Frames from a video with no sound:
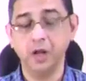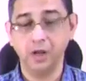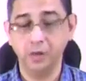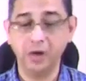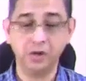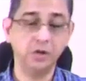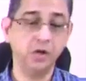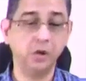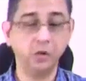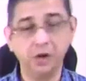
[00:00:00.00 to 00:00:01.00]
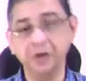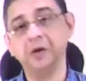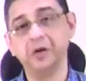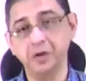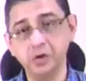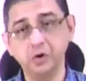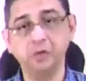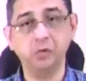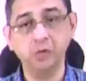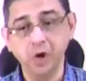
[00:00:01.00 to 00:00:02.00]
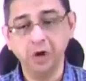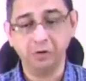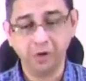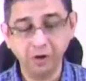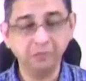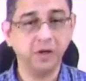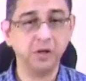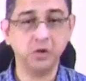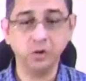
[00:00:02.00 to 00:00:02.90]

Imagine that you're running a race, you have to run fast,